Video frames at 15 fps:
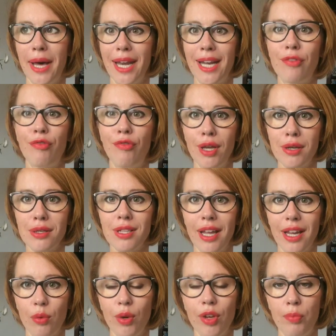But it feels
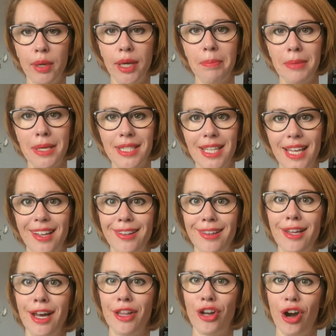like we've been missing
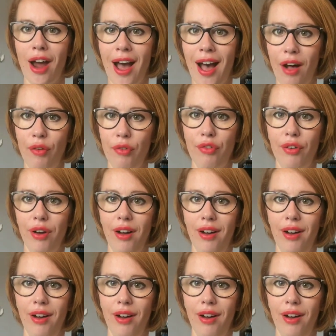the other half,